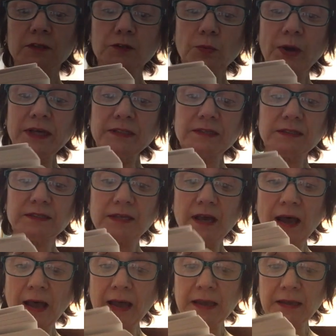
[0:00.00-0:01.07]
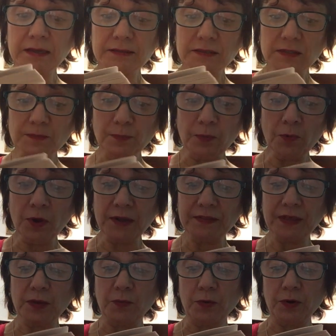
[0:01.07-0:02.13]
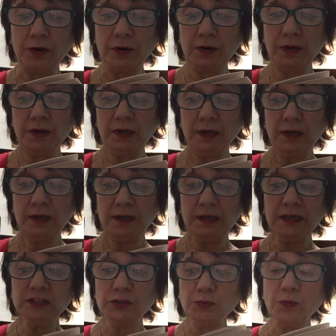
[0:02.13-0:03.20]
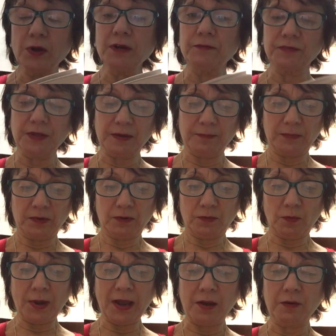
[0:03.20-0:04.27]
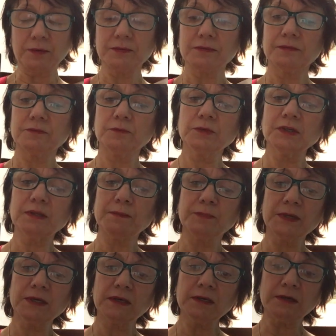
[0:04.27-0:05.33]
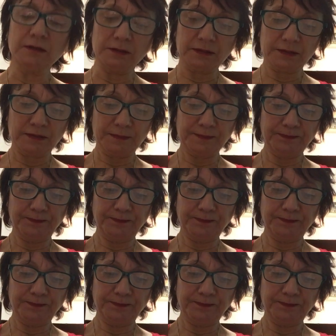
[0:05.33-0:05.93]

Twice as high as the boy they were, each one of them. Wow, really big eagles.